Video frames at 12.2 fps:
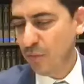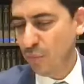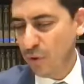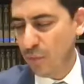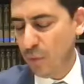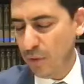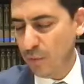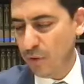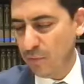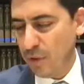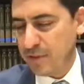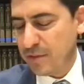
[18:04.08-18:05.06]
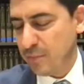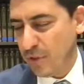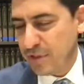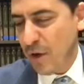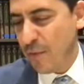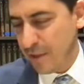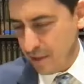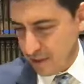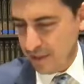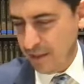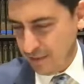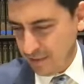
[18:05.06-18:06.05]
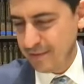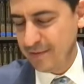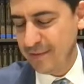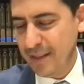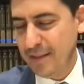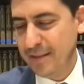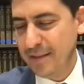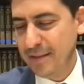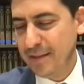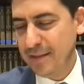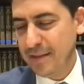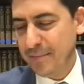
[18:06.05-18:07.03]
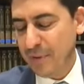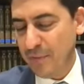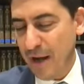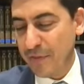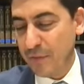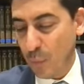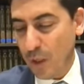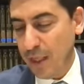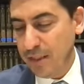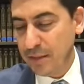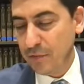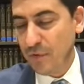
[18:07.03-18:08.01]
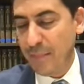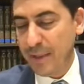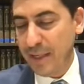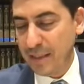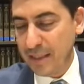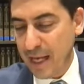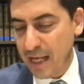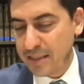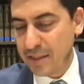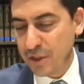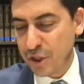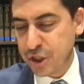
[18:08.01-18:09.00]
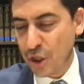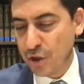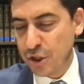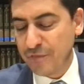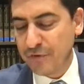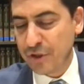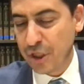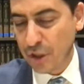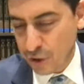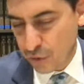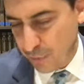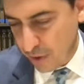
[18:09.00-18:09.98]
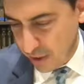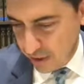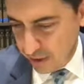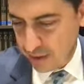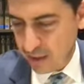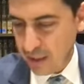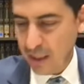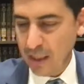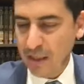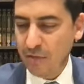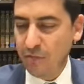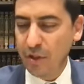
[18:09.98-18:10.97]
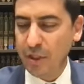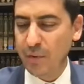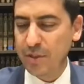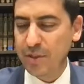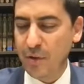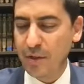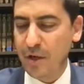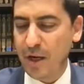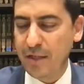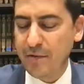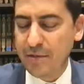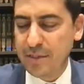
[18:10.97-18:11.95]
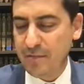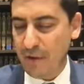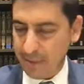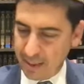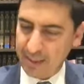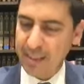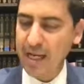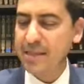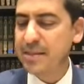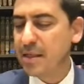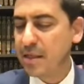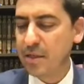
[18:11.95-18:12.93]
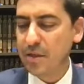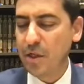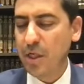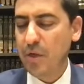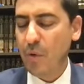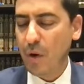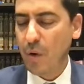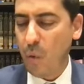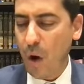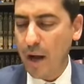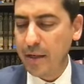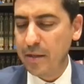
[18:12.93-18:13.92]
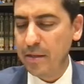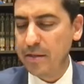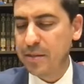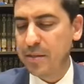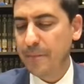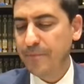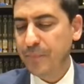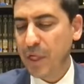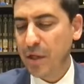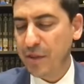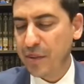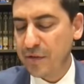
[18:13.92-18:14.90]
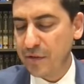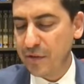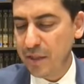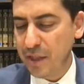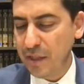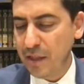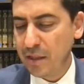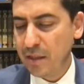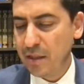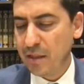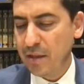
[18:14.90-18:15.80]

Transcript: what, what what's what's going on here? Yeah, but rather what? Rabbi Eliezer shloshim shalosh boy. Really, what's going on here is that Rabbi Eliezer requires thirty